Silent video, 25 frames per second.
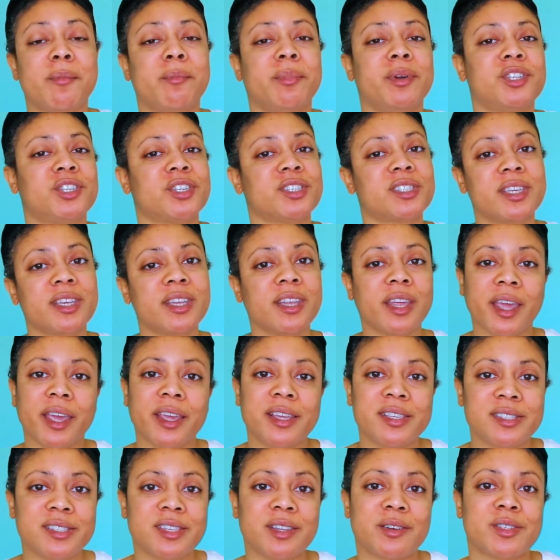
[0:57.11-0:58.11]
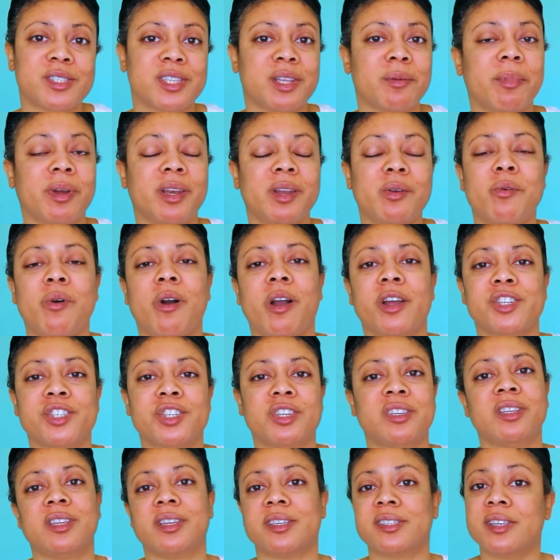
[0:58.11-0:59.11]
but just in case there's somebody
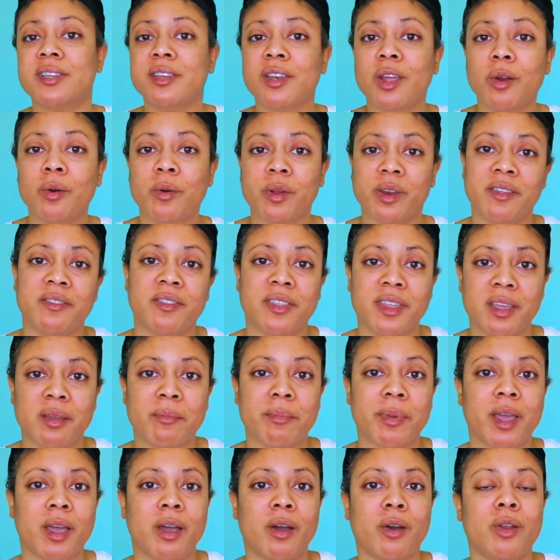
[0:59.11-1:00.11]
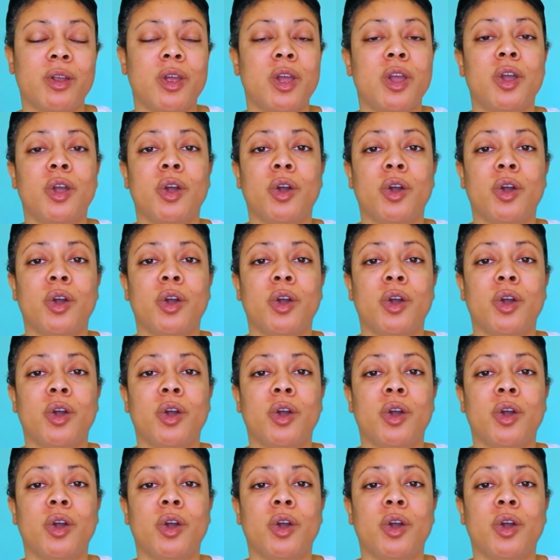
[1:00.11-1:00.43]
watching doesn't know anything about